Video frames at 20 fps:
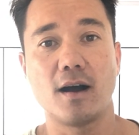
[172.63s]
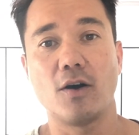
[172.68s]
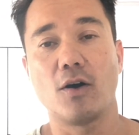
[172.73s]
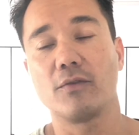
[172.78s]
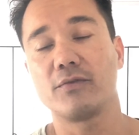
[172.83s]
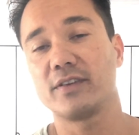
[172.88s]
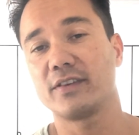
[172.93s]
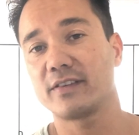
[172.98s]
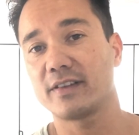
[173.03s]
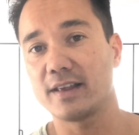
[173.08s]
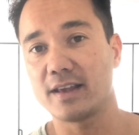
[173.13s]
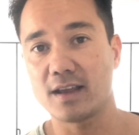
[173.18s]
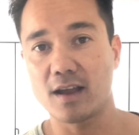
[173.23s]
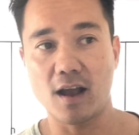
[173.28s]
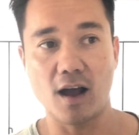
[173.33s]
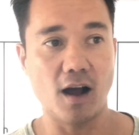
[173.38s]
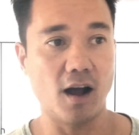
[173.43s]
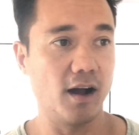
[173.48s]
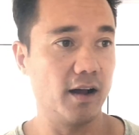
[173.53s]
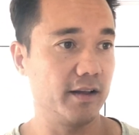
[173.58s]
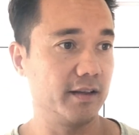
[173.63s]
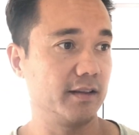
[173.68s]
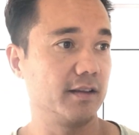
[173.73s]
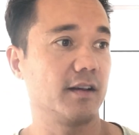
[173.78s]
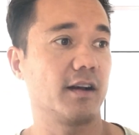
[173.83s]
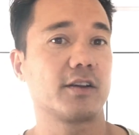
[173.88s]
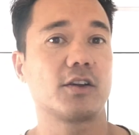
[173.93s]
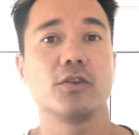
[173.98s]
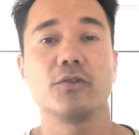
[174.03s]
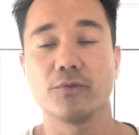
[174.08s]
Obviously,
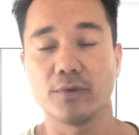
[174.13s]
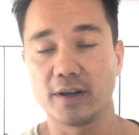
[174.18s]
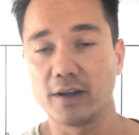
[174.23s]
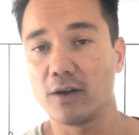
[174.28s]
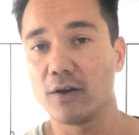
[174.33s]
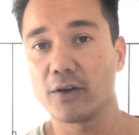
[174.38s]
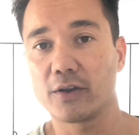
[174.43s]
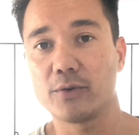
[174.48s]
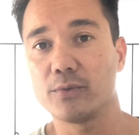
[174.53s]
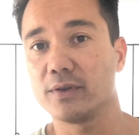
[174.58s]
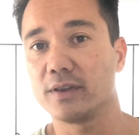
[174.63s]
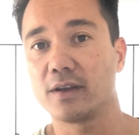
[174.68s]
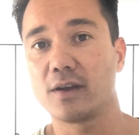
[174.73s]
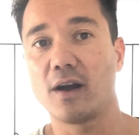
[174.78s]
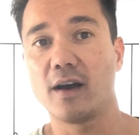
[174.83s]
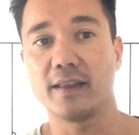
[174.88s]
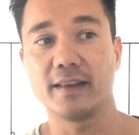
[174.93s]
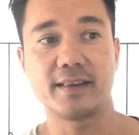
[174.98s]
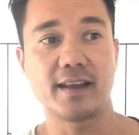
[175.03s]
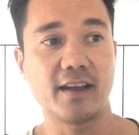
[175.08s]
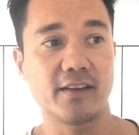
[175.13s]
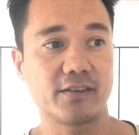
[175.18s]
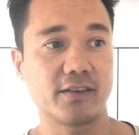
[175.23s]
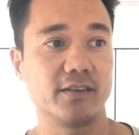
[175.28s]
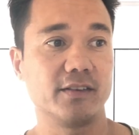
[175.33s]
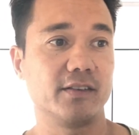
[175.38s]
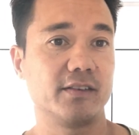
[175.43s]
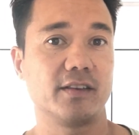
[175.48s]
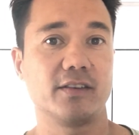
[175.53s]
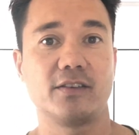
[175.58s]
I couldn't really argue with the guy at the desk
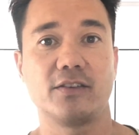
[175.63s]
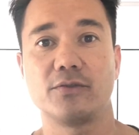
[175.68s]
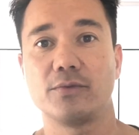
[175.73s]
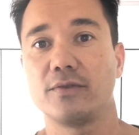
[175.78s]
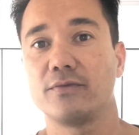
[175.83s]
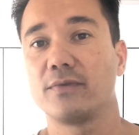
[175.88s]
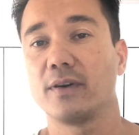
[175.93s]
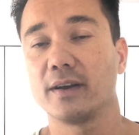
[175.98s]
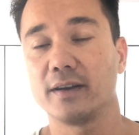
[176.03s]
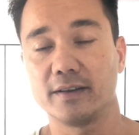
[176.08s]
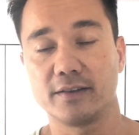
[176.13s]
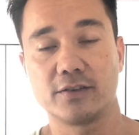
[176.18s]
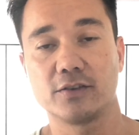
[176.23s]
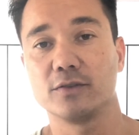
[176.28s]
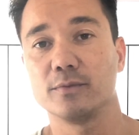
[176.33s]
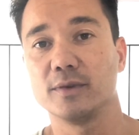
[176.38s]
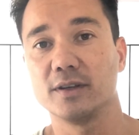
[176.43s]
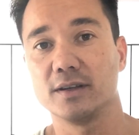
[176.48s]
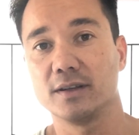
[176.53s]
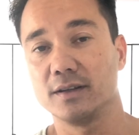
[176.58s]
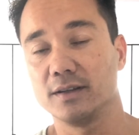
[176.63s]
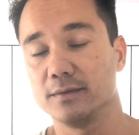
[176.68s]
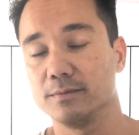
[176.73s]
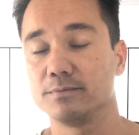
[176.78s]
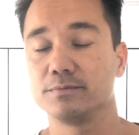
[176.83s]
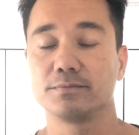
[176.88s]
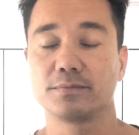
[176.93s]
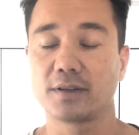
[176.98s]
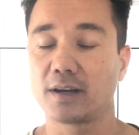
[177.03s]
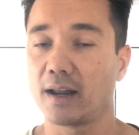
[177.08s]
because he says he's refunded it to me and he
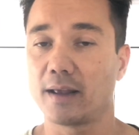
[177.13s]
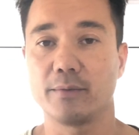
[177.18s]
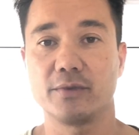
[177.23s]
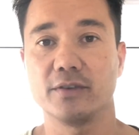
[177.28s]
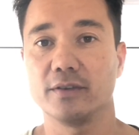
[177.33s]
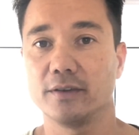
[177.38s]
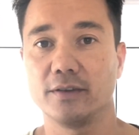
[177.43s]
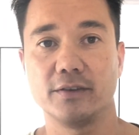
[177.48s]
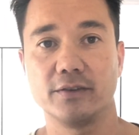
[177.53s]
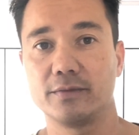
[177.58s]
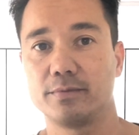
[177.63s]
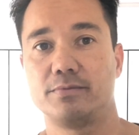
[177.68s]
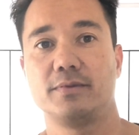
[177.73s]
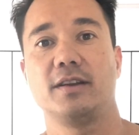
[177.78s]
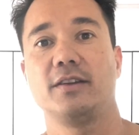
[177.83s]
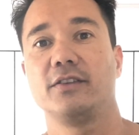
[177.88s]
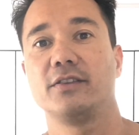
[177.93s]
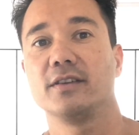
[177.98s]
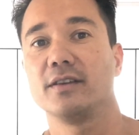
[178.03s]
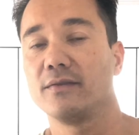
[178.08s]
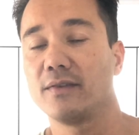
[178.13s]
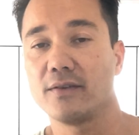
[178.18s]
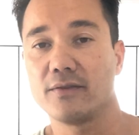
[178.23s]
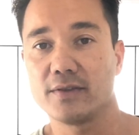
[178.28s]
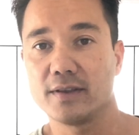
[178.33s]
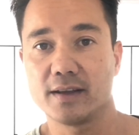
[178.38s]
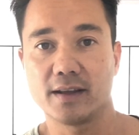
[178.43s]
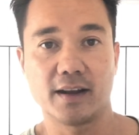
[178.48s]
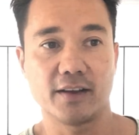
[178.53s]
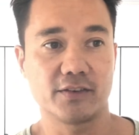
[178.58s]
claims that he's innocent of
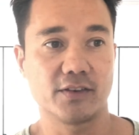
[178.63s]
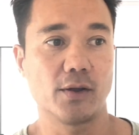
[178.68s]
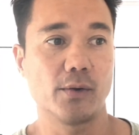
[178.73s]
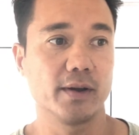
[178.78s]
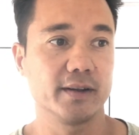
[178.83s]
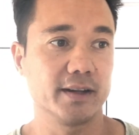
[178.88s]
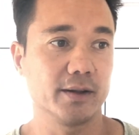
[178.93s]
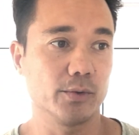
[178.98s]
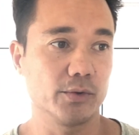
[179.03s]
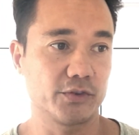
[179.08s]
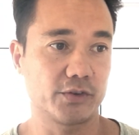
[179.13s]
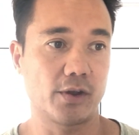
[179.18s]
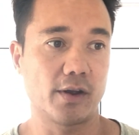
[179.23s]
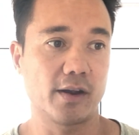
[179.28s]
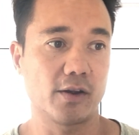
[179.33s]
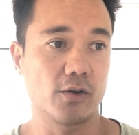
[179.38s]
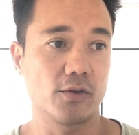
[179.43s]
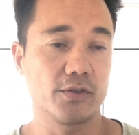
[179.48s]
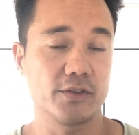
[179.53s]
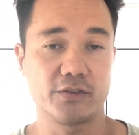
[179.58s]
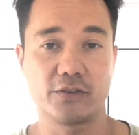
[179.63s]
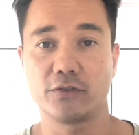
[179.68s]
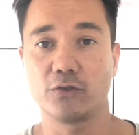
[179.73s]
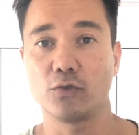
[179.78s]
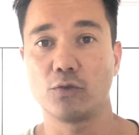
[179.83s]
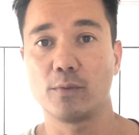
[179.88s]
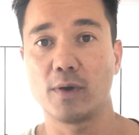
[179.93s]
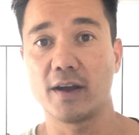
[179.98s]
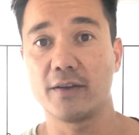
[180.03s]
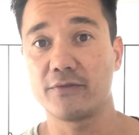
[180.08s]
everything and has no idea what's going on. This is
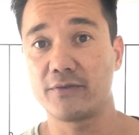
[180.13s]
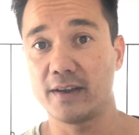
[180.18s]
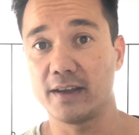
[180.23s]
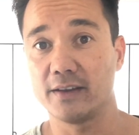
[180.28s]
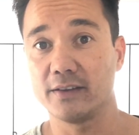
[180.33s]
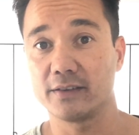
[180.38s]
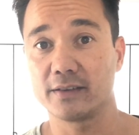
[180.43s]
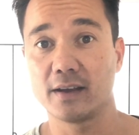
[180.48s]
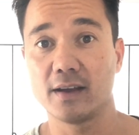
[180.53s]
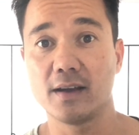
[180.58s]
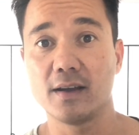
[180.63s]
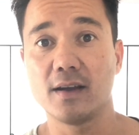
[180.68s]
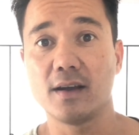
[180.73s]
all my fees.